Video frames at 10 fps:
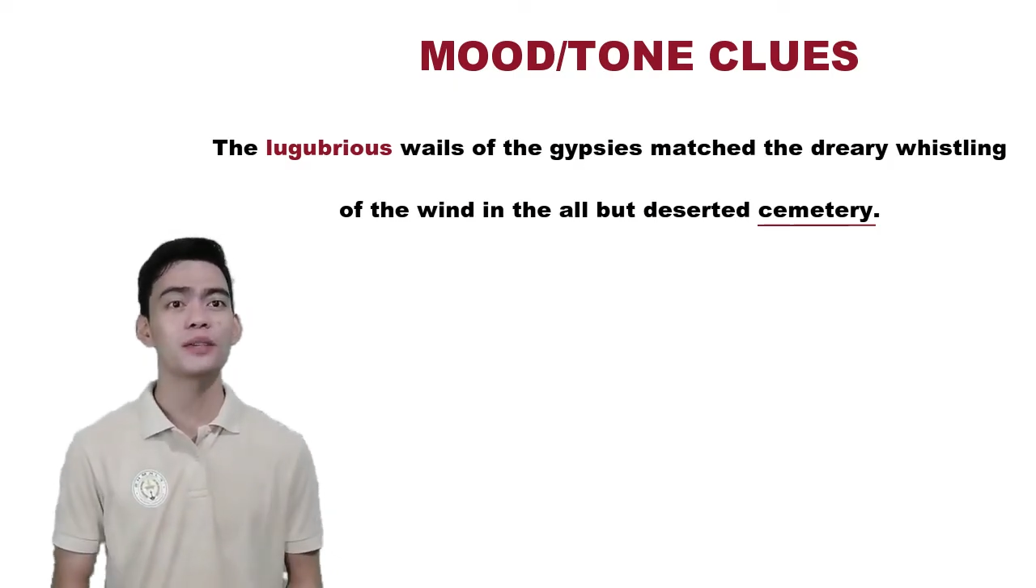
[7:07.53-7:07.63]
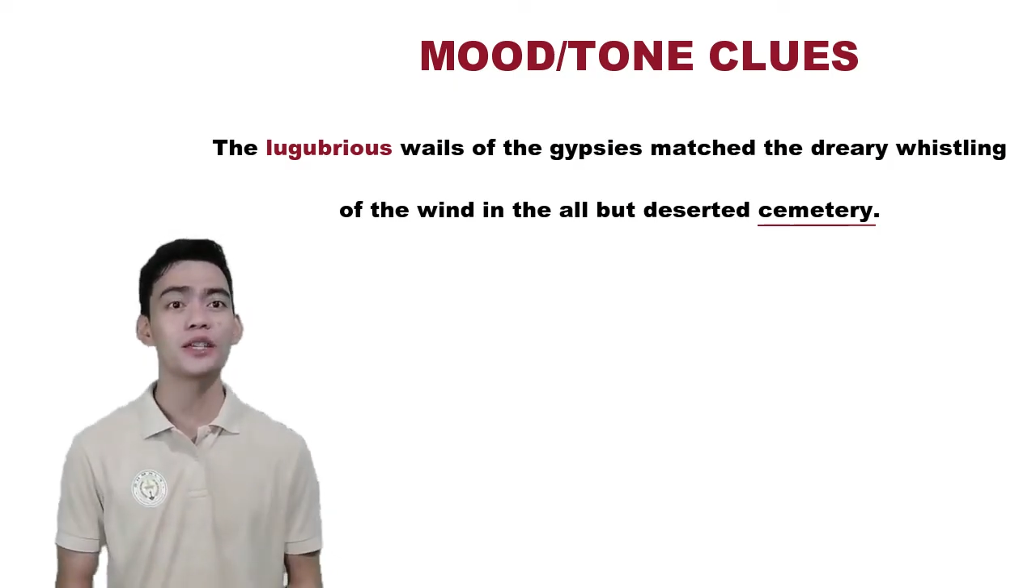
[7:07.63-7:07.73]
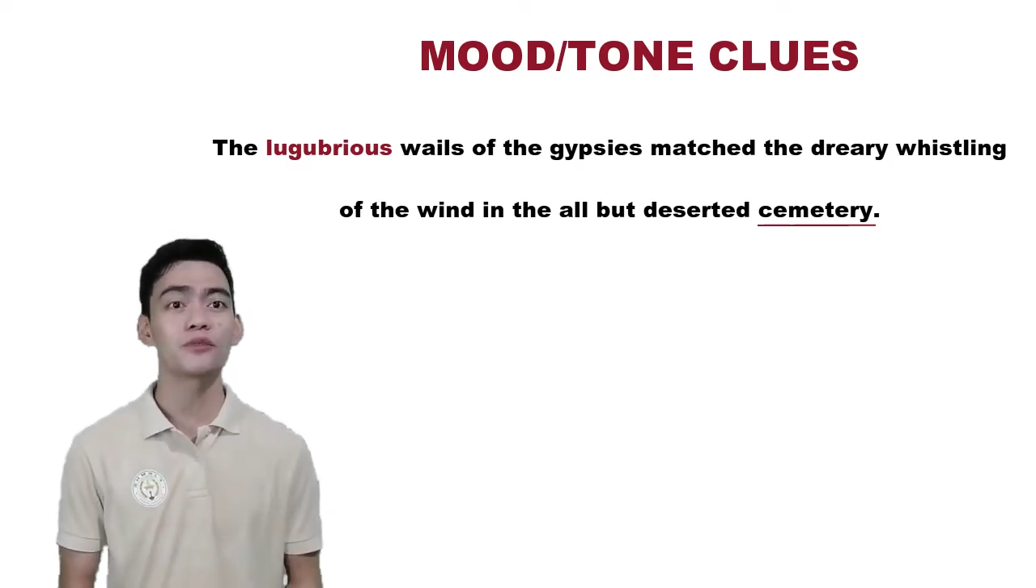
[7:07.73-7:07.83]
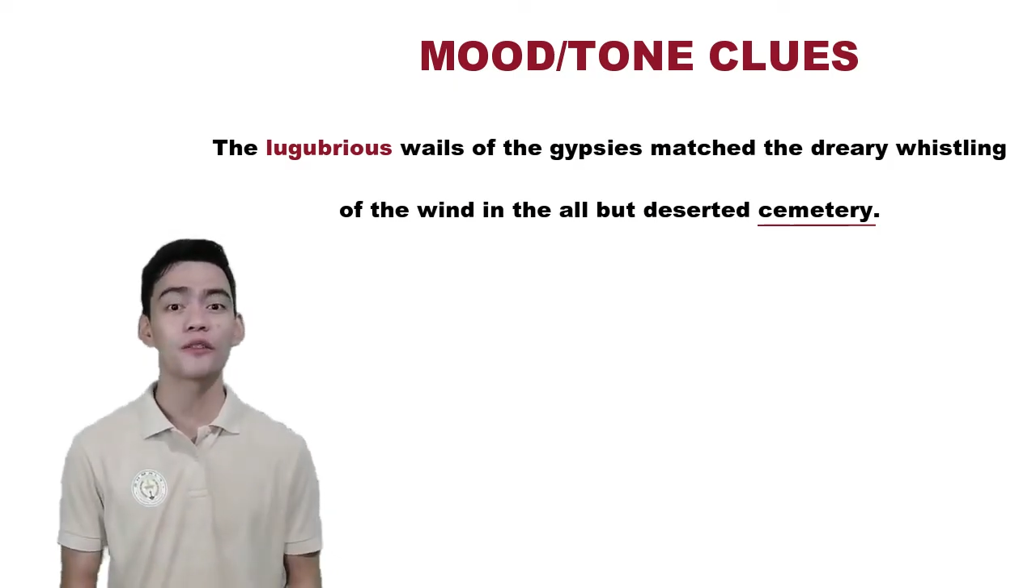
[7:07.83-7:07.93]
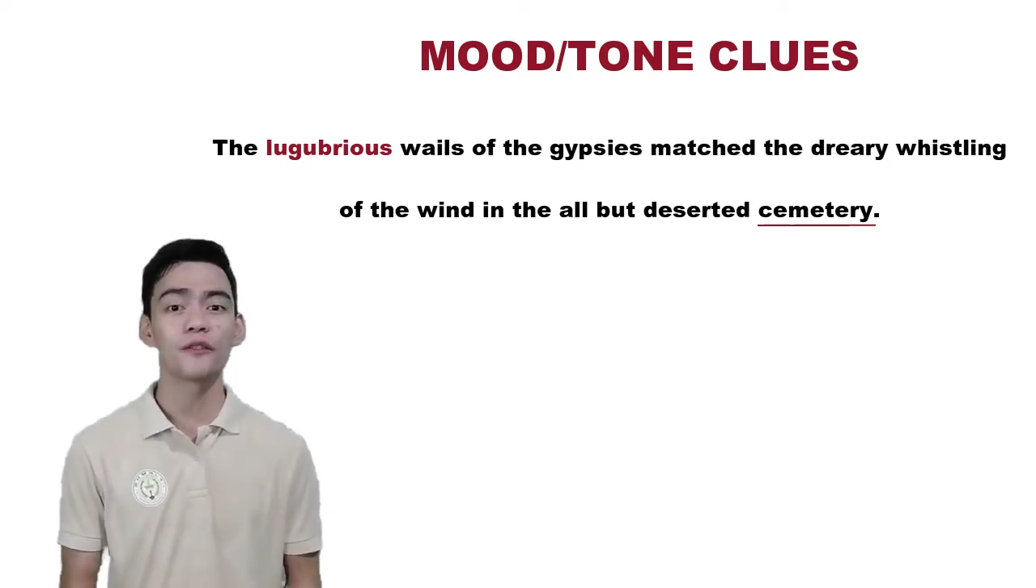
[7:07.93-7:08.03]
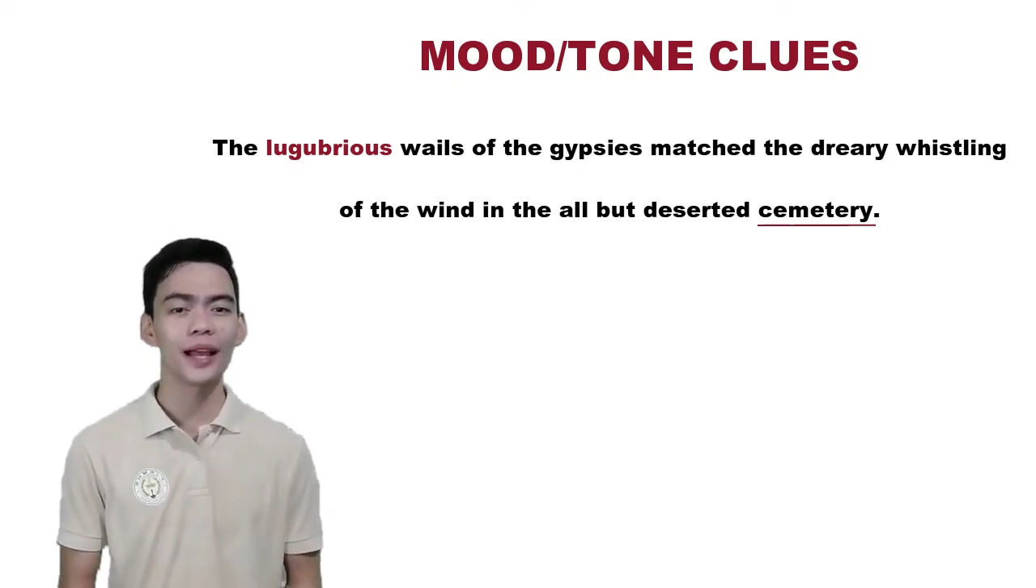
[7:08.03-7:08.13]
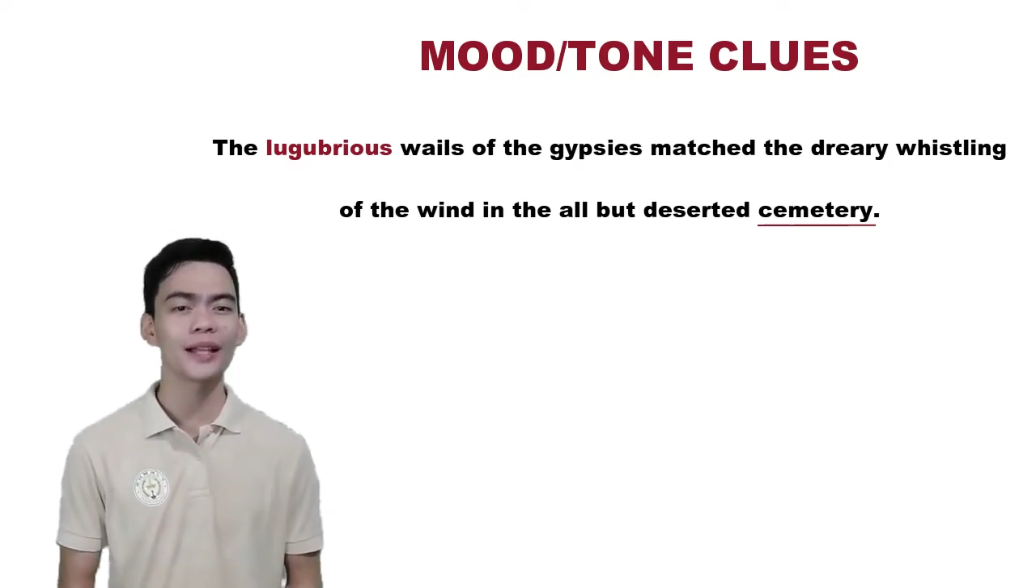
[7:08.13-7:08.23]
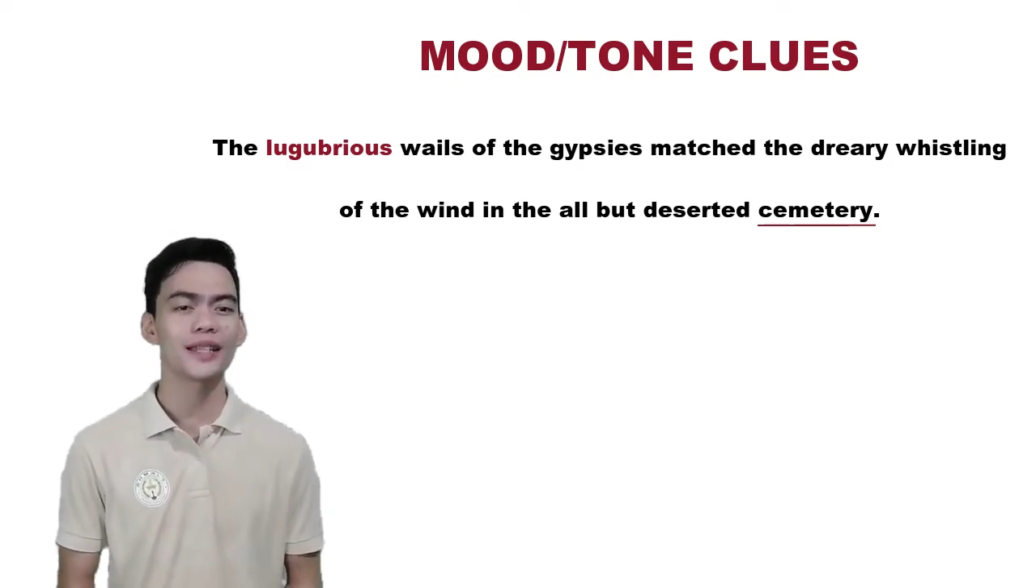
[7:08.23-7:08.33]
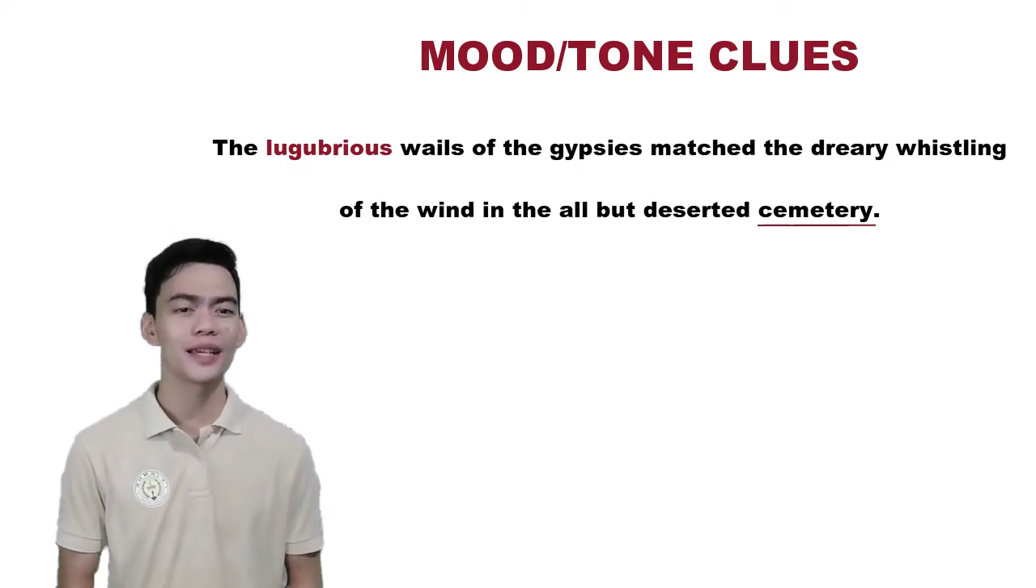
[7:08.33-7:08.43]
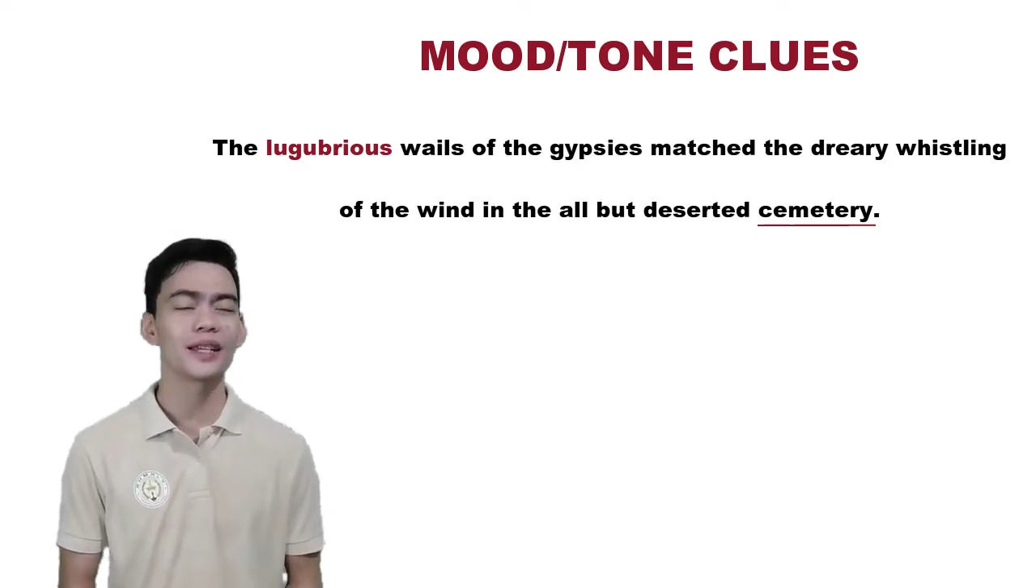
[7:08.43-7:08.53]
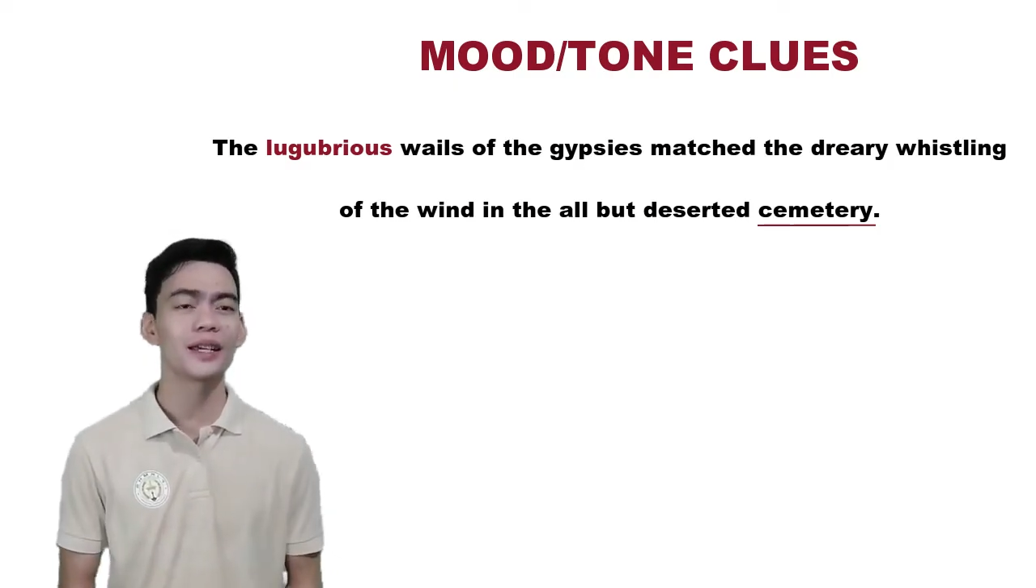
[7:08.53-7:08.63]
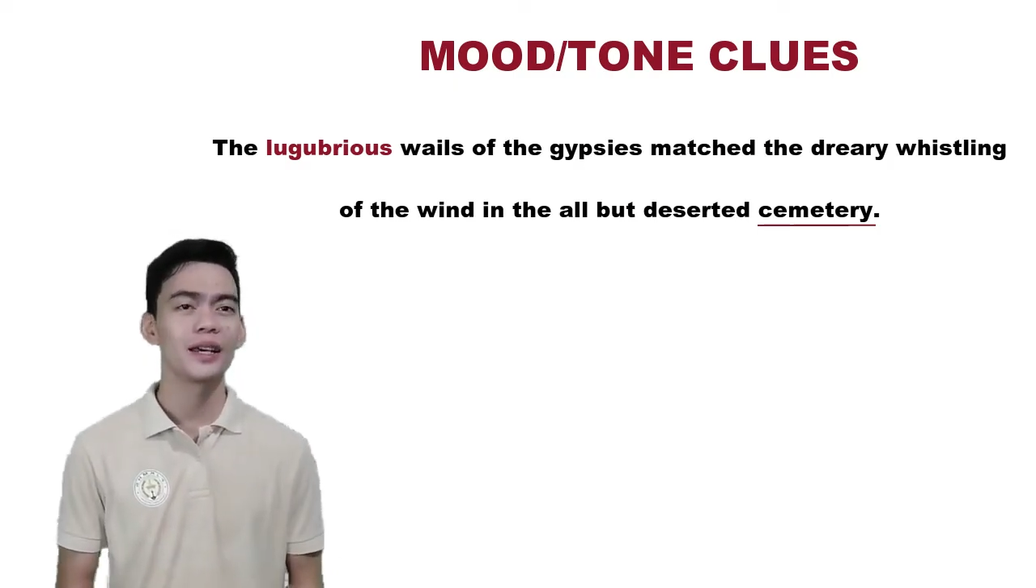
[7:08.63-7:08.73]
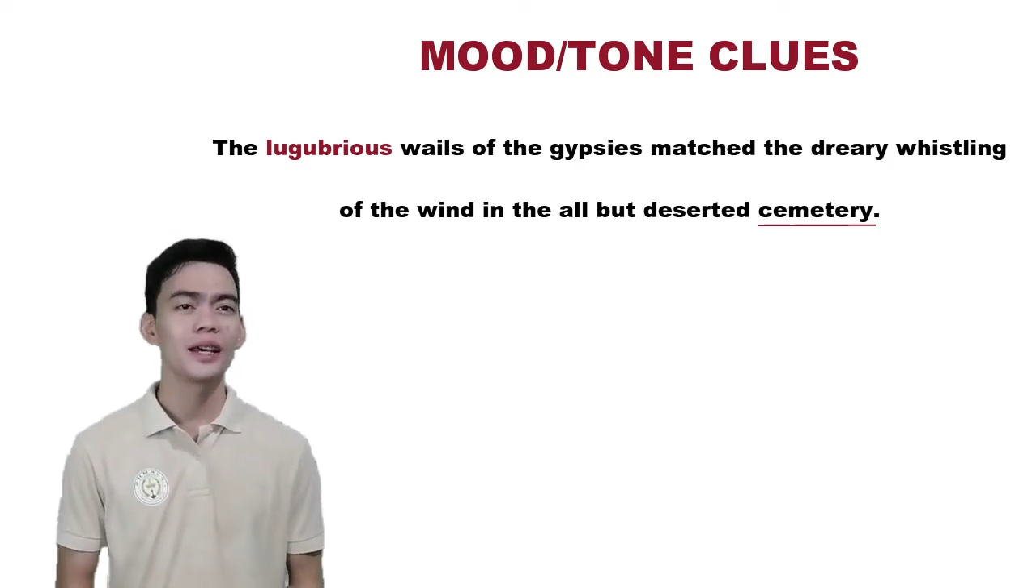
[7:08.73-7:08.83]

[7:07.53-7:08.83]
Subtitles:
being reflected,